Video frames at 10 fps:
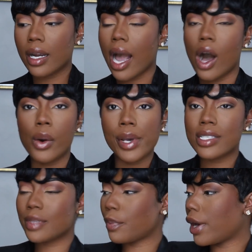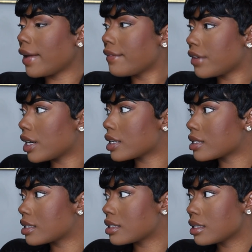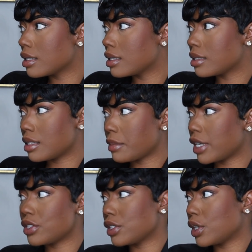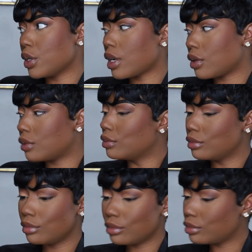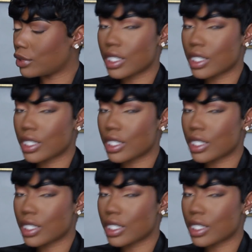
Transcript: I always spray it first to make sure, you know, the